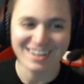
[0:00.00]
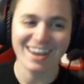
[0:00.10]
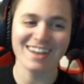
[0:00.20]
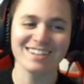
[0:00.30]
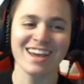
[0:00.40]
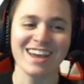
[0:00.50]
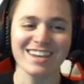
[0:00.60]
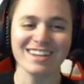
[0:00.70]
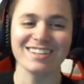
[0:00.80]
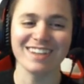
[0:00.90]
and
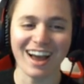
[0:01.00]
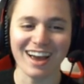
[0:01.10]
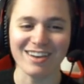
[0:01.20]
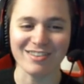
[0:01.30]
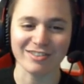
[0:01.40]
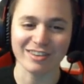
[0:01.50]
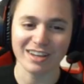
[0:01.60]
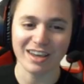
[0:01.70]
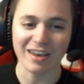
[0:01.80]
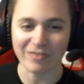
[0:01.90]
take a dive
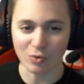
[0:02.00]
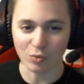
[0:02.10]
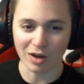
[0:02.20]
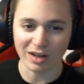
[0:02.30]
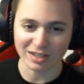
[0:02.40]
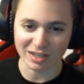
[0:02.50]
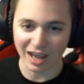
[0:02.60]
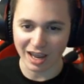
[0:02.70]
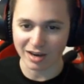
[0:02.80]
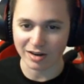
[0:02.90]
if you want to
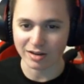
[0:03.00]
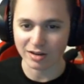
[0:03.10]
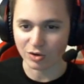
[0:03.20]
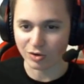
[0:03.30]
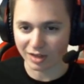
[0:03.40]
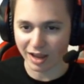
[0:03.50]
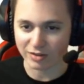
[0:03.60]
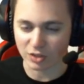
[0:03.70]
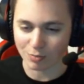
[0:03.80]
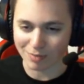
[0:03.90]
end your life
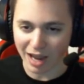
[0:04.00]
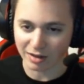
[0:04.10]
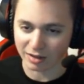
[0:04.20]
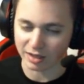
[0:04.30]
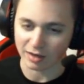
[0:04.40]
so badly.